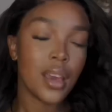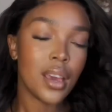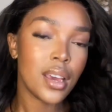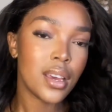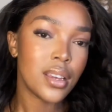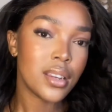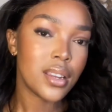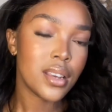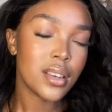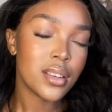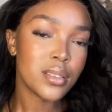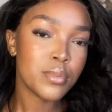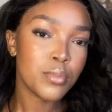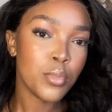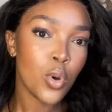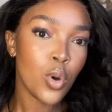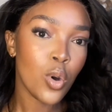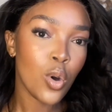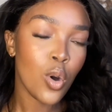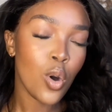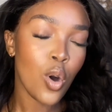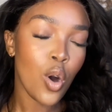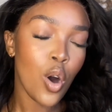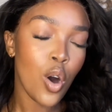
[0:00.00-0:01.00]
it is
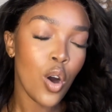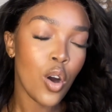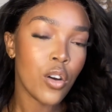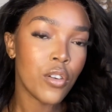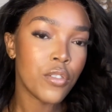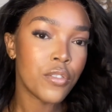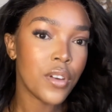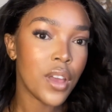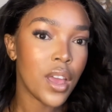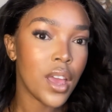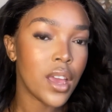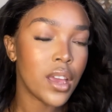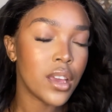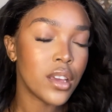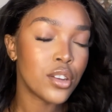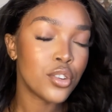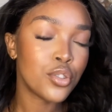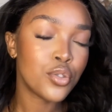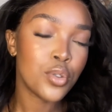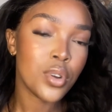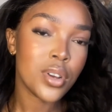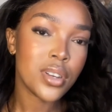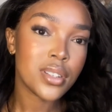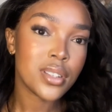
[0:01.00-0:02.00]
more of a
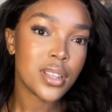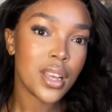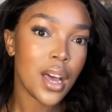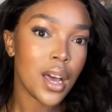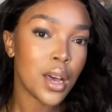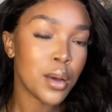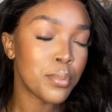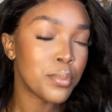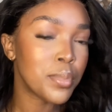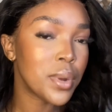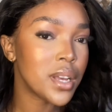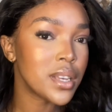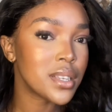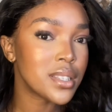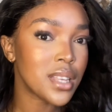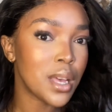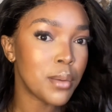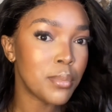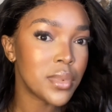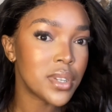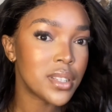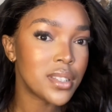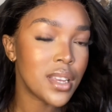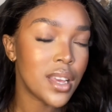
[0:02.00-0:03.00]
dressed up
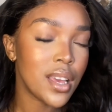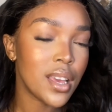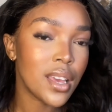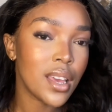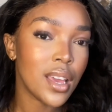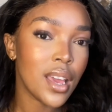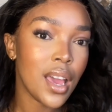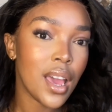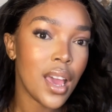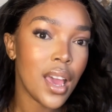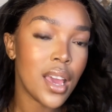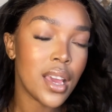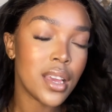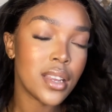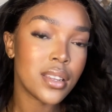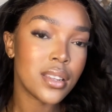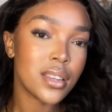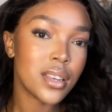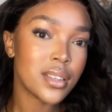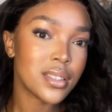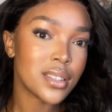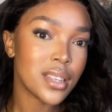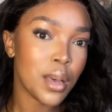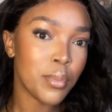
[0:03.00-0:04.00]
summer day and
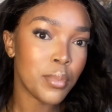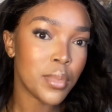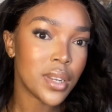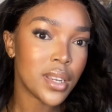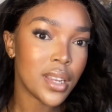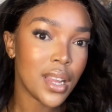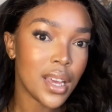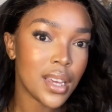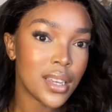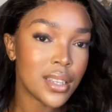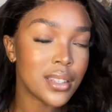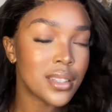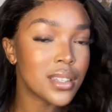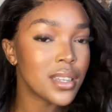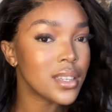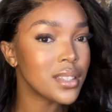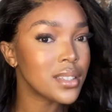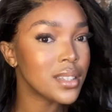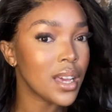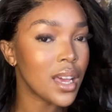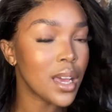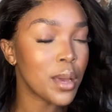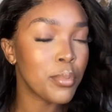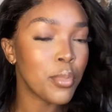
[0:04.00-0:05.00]
summer night
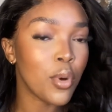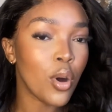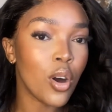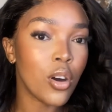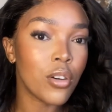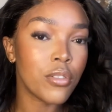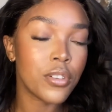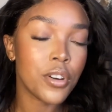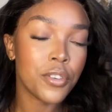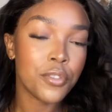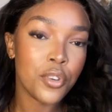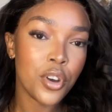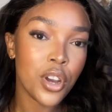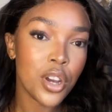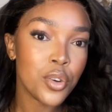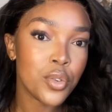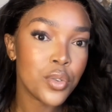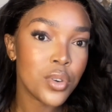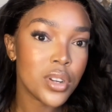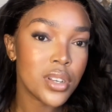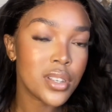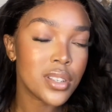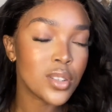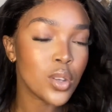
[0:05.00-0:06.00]
type of
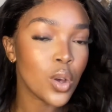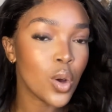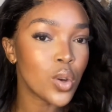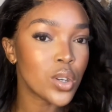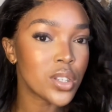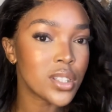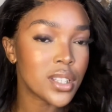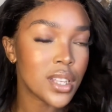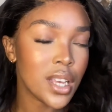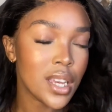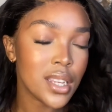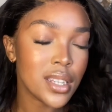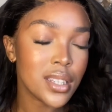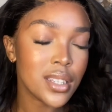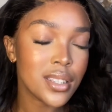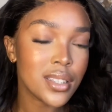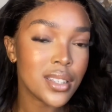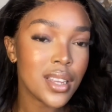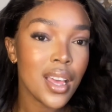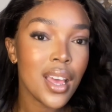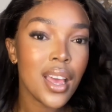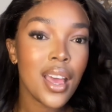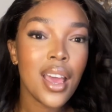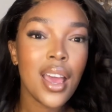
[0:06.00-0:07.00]
fragrance or scent
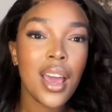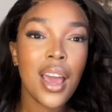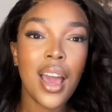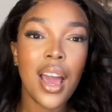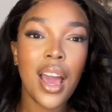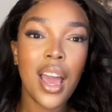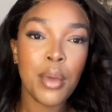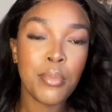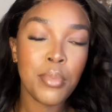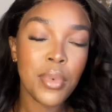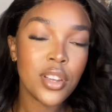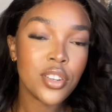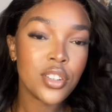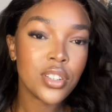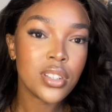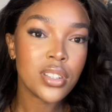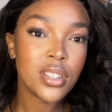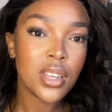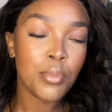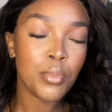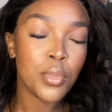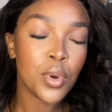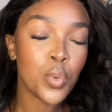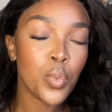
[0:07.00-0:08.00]
i imagine
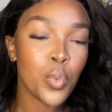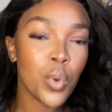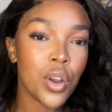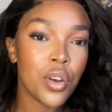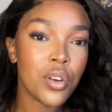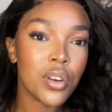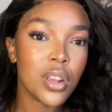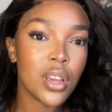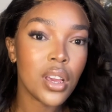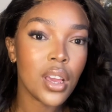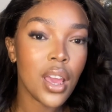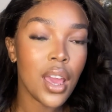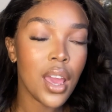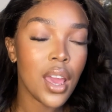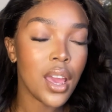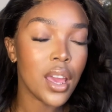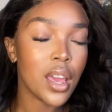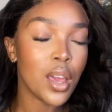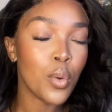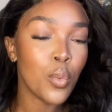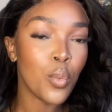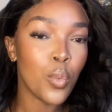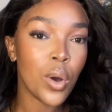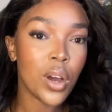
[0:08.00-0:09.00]
someone wearing
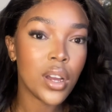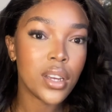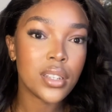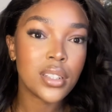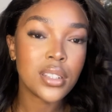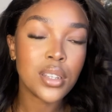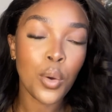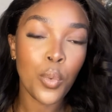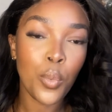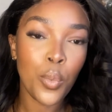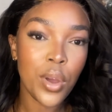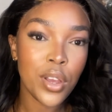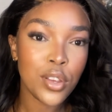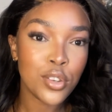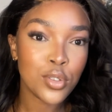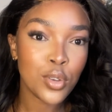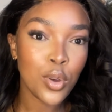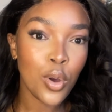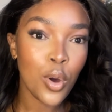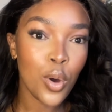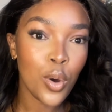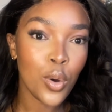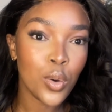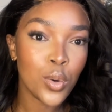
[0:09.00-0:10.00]
a white
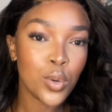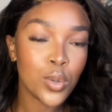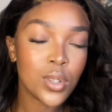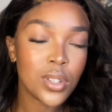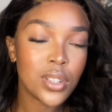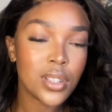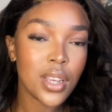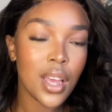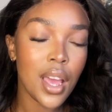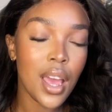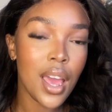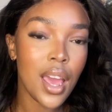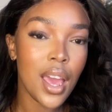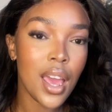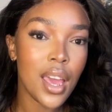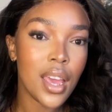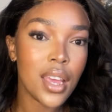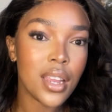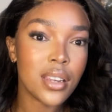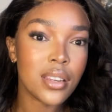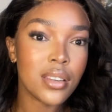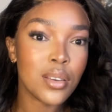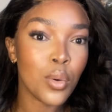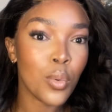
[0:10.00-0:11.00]
waistcoat
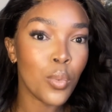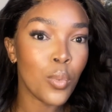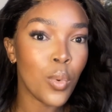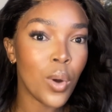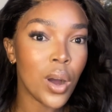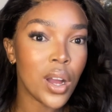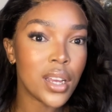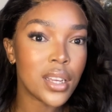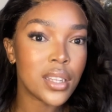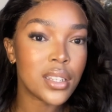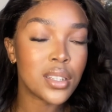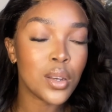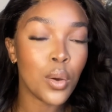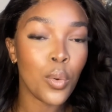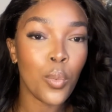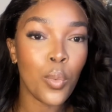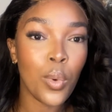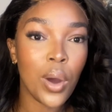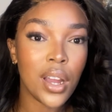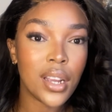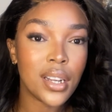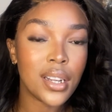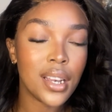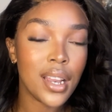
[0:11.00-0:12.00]
and white
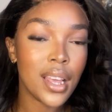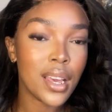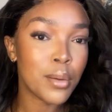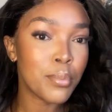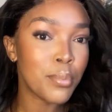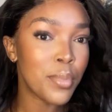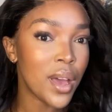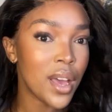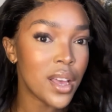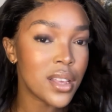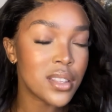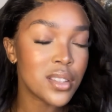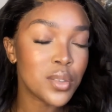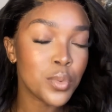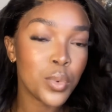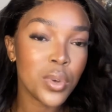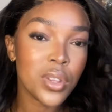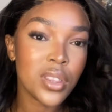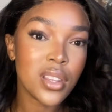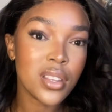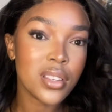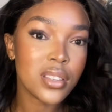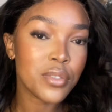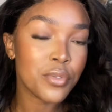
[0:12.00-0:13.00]
wide leg pants
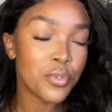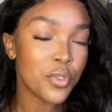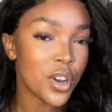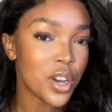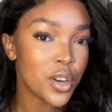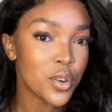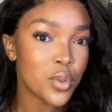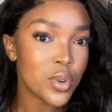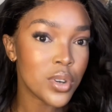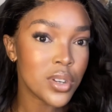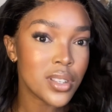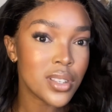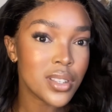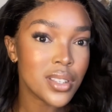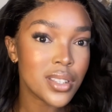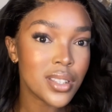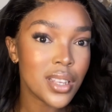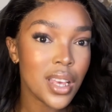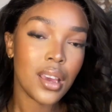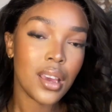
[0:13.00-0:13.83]
with this fragrance